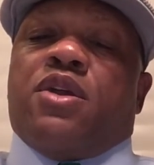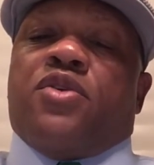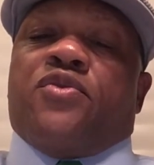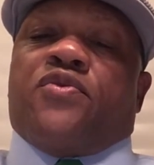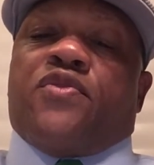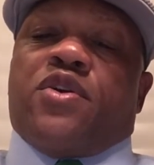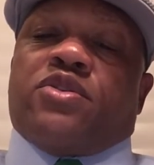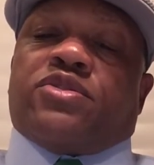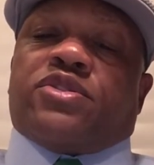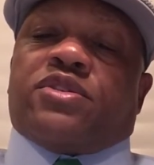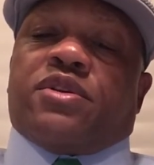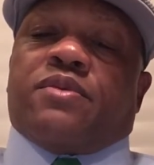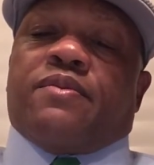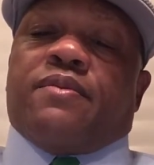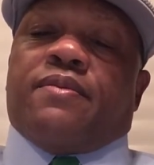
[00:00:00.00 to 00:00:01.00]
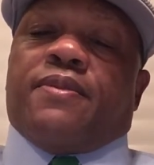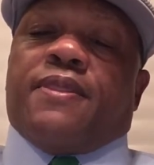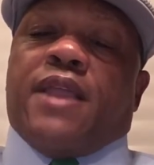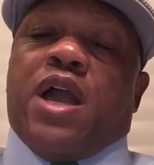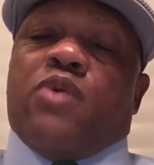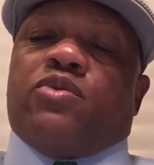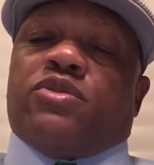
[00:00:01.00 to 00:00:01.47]
First,
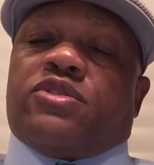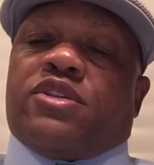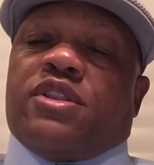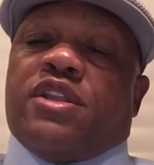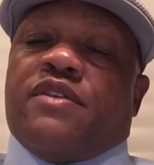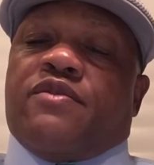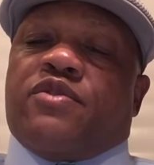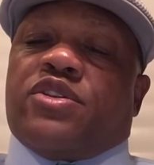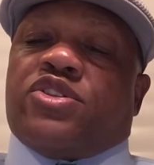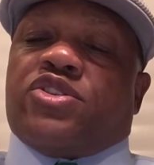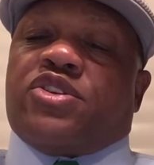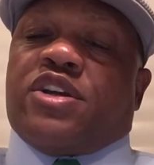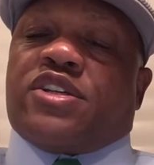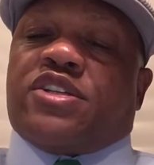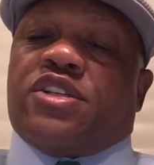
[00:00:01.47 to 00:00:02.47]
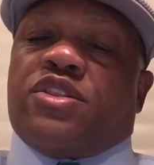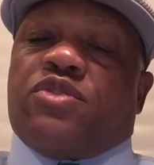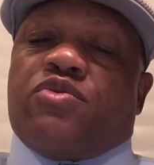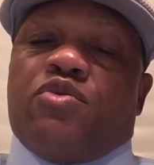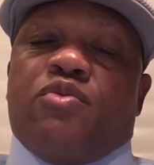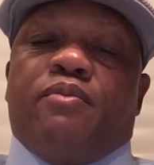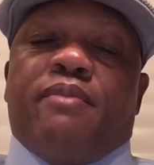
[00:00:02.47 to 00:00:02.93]
I will deliver instruction
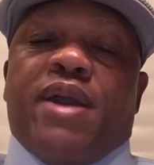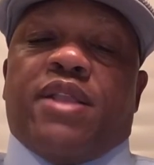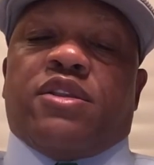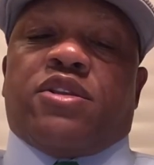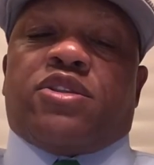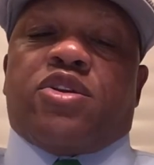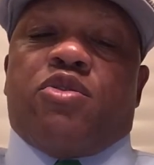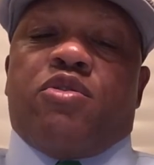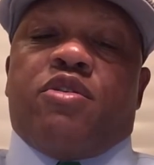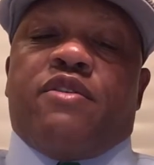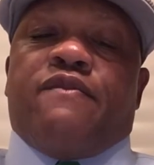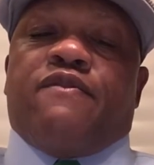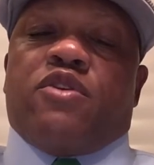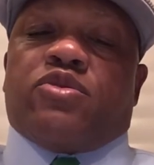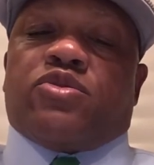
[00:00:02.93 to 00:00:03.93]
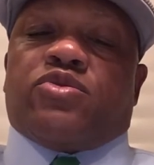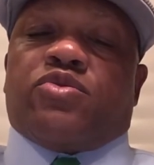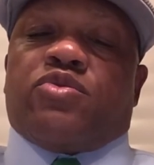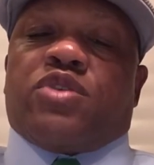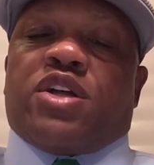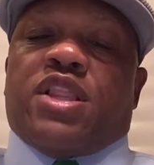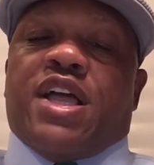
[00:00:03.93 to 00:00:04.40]
through mandatory virtual
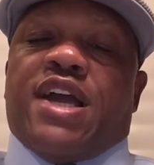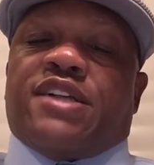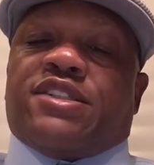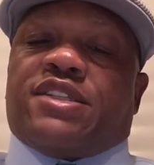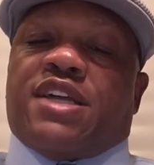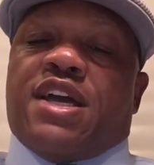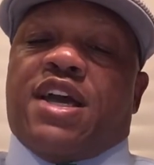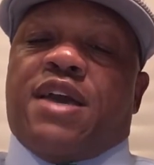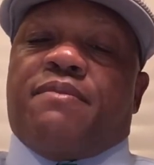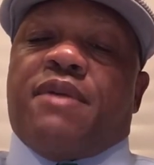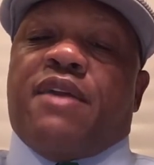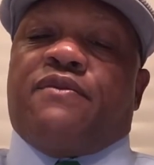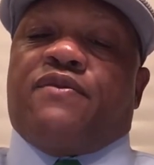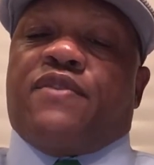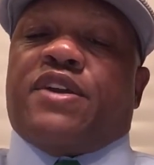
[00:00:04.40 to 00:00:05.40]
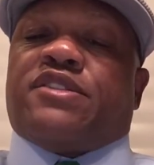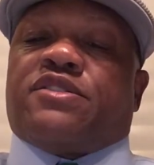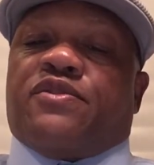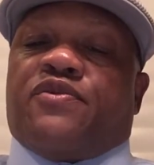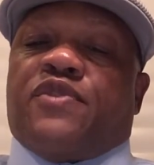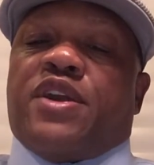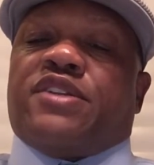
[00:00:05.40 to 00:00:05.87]
class time and
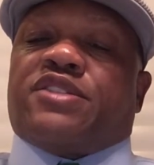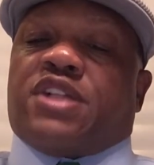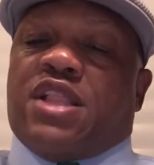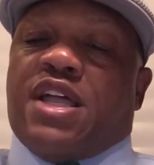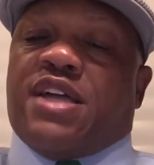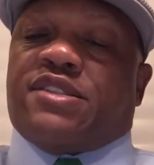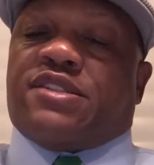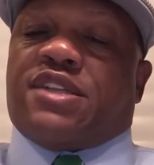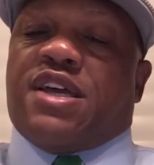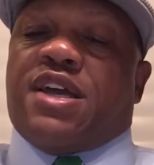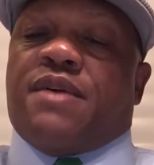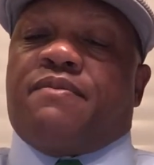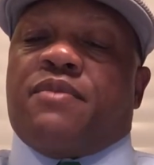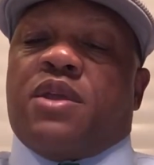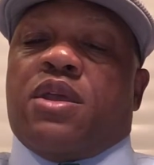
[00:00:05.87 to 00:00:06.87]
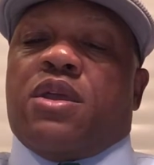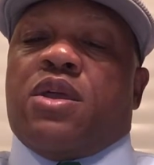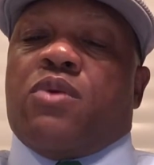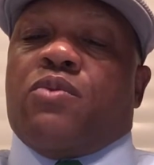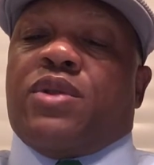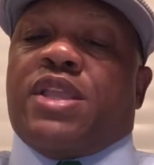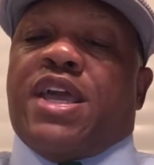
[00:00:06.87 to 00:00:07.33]
face-to-face class time
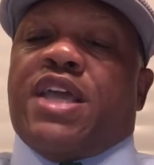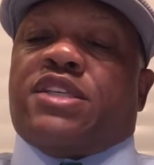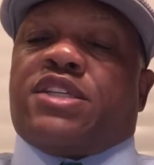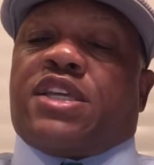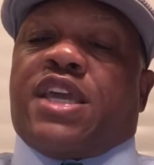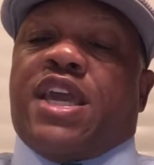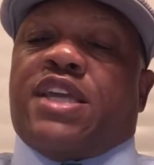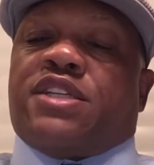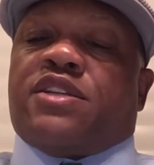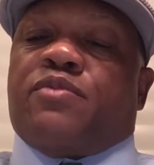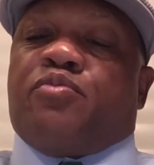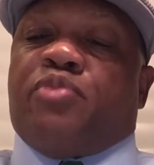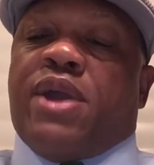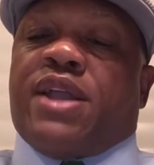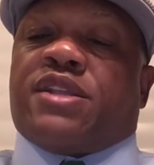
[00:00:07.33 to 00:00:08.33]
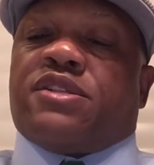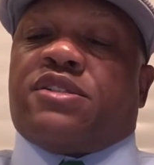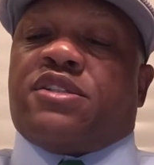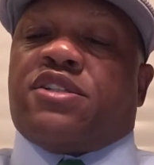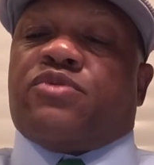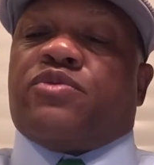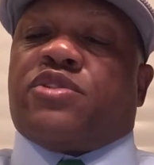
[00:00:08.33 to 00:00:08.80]
when education
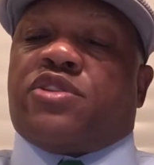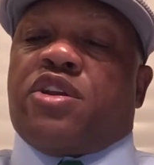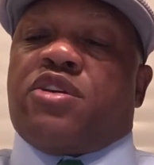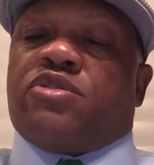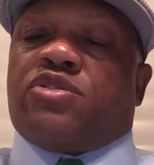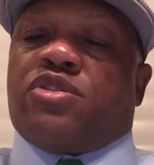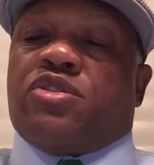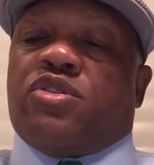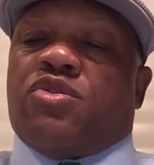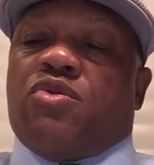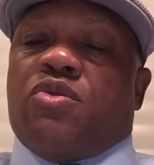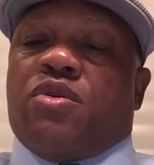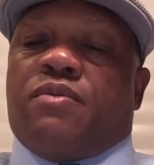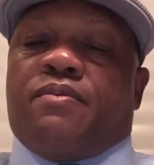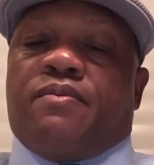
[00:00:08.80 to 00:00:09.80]
practices return to the norm.